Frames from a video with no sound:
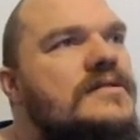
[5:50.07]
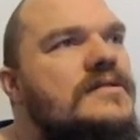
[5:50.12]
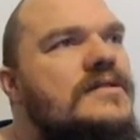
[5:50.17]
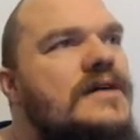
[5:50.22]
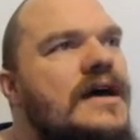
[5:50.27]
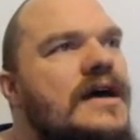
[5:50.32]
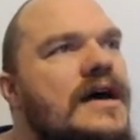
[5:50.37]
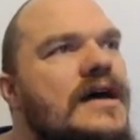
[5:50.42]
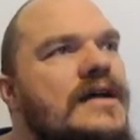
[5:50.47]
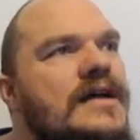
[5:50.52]

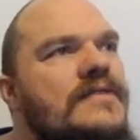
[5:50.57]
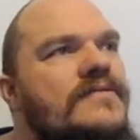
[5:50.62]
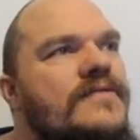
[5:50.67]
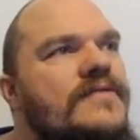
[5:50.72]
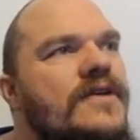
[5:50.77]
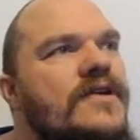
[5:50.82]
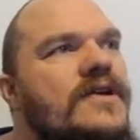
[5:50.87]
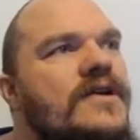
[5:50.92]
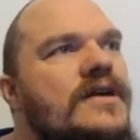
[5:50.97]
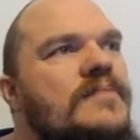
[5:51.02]
And
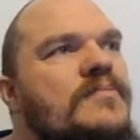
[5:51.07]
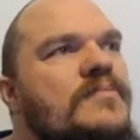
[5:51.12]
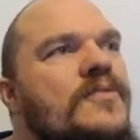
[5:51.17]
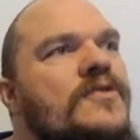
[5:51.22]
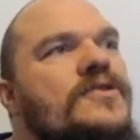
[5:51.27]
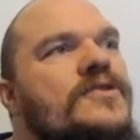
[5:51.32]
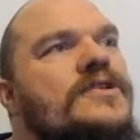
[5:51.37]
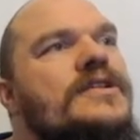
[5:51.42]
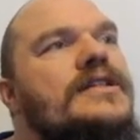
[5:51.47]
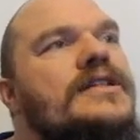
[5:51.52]
very
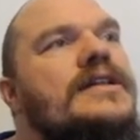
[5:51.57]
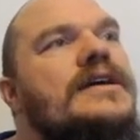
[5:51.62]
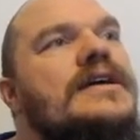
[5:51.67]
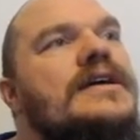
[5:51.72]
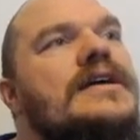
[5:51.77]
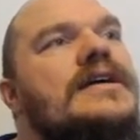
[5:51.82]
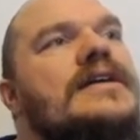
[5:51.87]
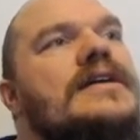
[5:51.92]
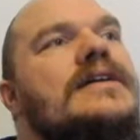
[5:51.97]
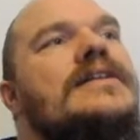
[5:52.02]

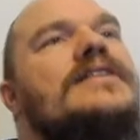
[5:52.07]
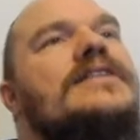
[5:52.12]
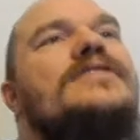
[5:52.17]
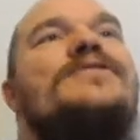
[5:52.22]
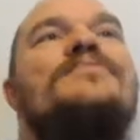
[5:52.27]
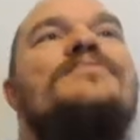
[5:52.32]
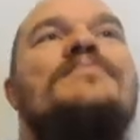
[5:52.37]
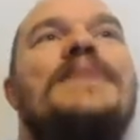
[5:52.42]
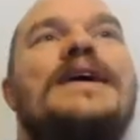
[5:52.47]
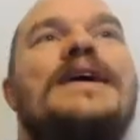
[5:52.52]
importantly,
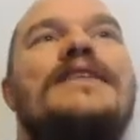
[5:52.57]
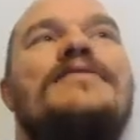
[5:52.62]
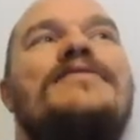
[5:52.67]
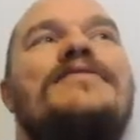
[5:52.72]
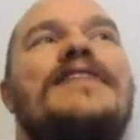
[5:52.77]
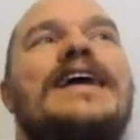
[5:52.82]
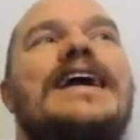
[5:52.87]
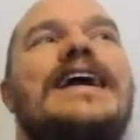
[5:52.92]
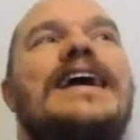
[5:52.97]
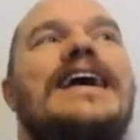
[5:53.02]
pick a
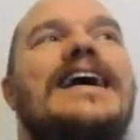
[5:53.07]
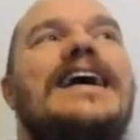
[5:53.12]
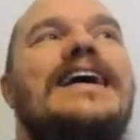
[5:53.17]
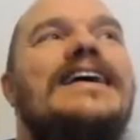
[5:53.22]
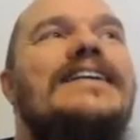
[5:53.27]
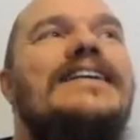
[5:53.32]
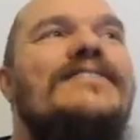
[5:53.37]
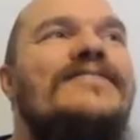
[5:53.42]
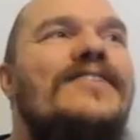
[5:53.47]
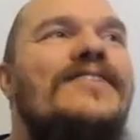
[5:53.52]

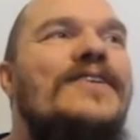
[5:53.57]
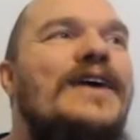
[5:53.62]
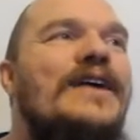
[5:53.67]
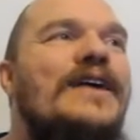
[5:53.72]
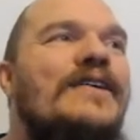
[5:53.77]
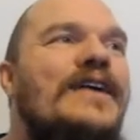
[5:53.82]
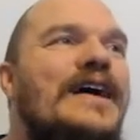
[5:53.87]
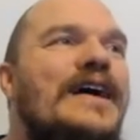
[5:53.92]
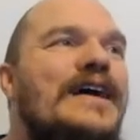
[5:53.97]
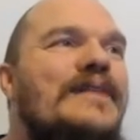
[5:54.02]
flag for
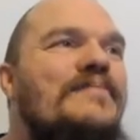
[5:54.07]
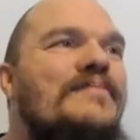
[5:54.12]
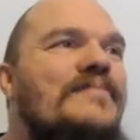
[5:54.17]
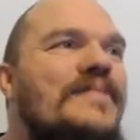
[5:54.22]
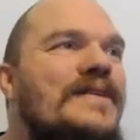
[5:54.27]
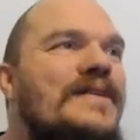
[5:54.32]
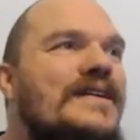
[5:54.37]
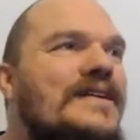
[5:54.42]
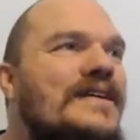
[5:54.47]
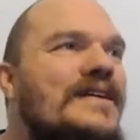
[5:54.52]
our game.
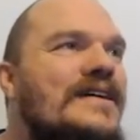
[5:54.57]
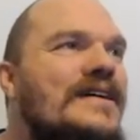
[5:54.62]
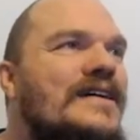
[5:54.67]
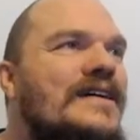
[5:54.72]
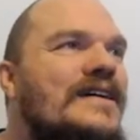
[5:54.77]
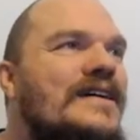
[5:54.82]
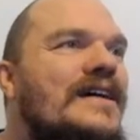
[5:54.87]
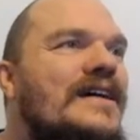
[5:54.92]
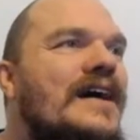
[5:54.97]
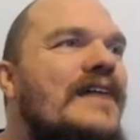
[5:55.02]

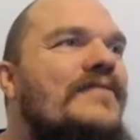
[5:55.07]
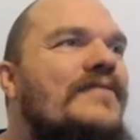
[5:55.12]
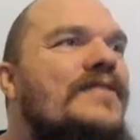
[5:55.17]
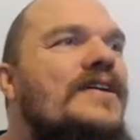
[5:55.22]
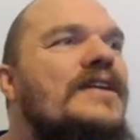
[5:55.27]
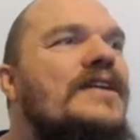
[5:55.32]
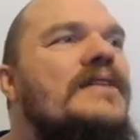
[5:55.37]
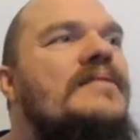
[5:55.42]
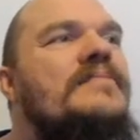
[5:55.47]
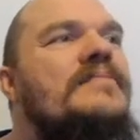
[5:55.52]
I've
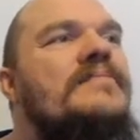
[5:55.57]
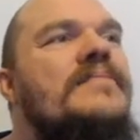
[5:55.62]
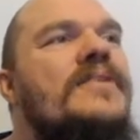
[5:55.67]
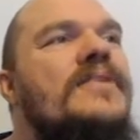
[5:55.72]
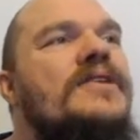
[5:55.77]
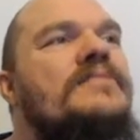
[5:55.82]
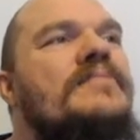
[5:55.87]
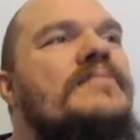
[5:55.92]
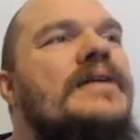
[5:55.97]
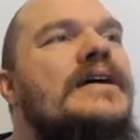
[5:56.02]
got a
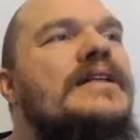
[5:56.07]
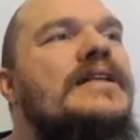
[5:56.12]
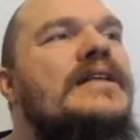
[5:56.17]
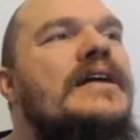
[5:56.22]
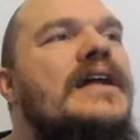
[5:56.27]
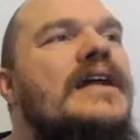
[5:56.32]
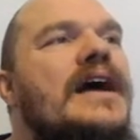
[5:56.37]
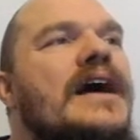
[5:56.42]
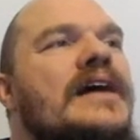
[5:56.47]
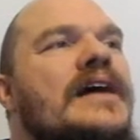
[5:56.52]
mod pack
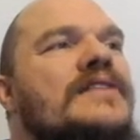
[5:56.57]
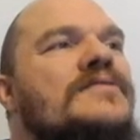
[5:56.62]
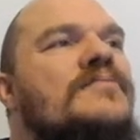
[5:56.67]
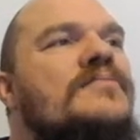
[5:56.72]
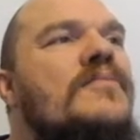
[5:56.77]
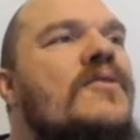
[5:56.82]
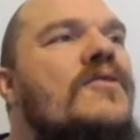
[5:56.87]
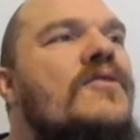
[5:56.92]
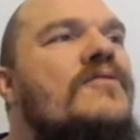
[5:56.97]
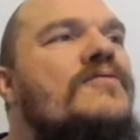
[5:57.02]
that adds
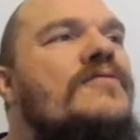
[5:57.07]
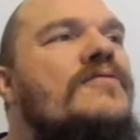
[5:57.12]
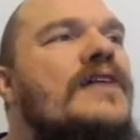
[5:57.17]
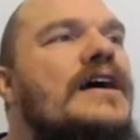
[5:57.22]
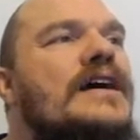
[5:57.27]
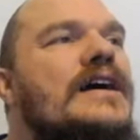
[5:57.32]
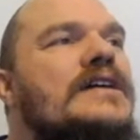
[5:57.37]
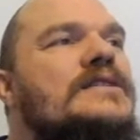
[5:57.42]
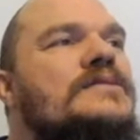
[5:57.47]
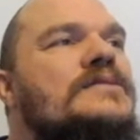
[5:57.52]
more
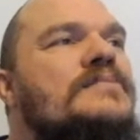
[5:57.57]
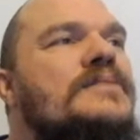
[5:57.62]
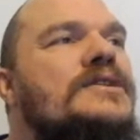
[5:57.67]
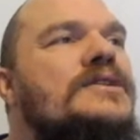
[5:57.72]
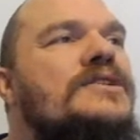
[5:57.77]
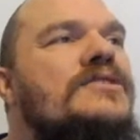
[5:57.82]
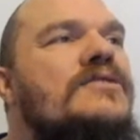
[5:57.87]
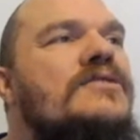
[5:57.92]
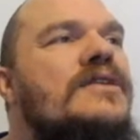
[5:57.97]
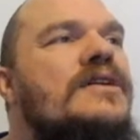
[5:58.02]
flags, but
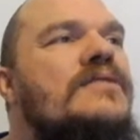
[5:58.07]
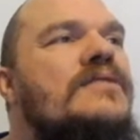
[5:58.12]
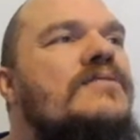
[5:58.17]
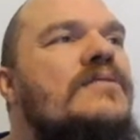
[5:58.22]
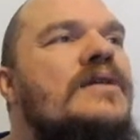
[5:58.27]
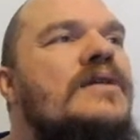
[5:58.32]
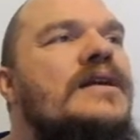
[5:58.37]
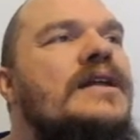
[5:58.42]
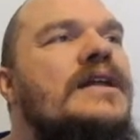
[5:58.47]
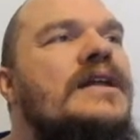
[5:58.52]
you can
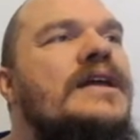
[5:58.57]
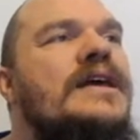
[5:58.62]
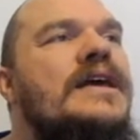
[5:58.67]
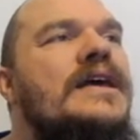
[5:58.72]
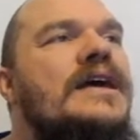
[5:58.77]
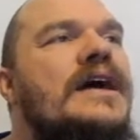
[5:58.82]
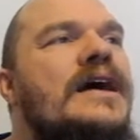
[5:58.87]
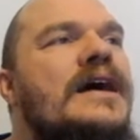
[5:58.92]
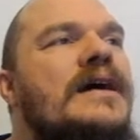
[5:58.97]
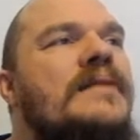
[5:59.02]

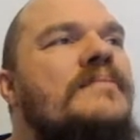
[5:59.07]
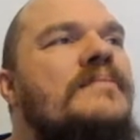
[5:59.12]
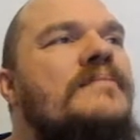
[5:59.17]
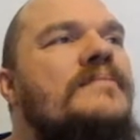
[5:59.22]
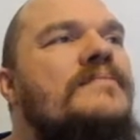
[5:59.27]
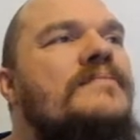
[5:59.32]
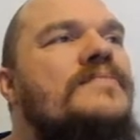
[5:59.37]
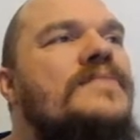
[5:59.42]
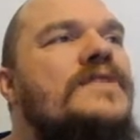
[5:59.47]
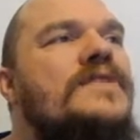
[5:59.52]
really
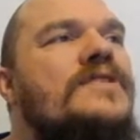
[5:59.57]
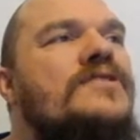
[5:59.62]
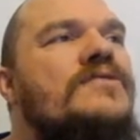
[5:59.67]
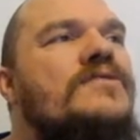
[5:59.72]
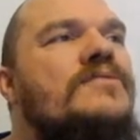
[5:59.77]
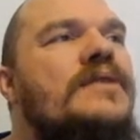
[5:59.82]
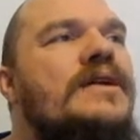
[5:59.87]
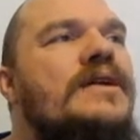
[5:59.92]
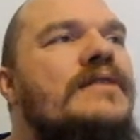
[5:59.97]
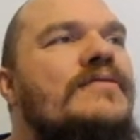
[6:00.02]
um, do
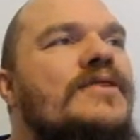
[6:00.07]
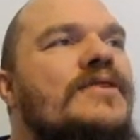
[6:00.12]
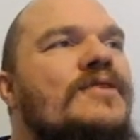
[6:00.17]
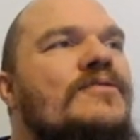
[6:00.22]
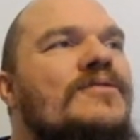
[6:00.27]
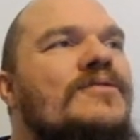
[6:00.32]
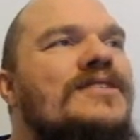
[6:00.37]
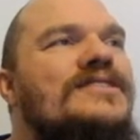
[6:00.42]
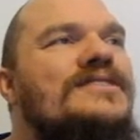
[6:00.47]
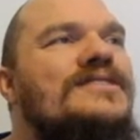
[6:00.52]
whatever you
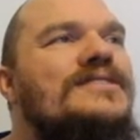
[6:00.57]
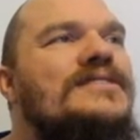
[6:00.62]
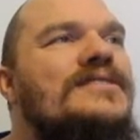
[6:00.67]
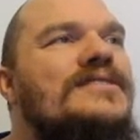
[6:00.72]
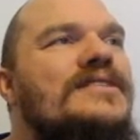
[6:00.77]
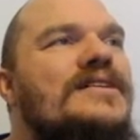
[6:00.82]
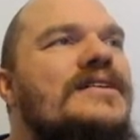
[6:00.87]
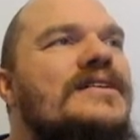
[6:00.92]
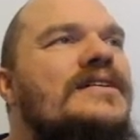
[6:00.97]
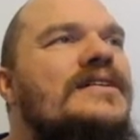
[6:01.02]
want.
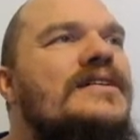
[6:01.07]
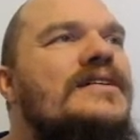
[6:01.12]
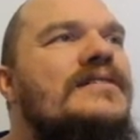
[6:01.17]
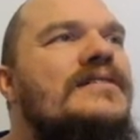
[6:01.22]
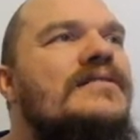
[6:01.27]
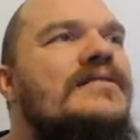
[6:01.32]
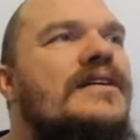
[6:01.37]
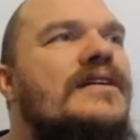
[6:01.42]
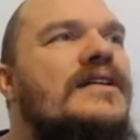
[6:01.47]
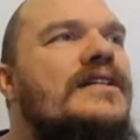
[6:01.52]

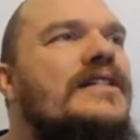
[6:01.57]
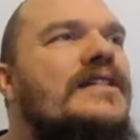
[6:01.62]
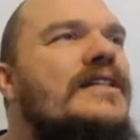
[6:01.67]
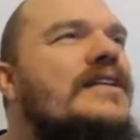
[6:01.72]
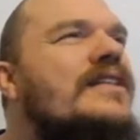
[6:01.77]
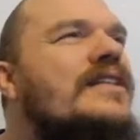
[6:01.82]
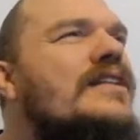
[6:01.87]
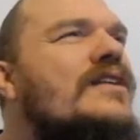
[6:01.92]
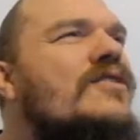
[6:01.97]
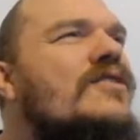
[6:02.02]
got to
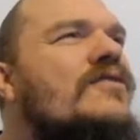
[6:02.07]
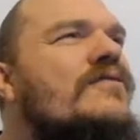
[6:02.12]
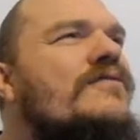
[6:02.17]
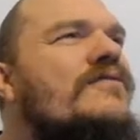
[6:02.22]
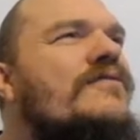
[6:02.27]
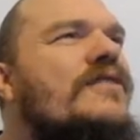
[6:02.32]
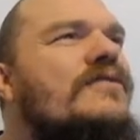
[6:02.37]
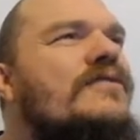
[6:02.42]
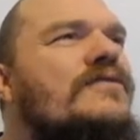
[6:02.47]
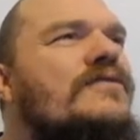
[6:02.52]
delete that Confederate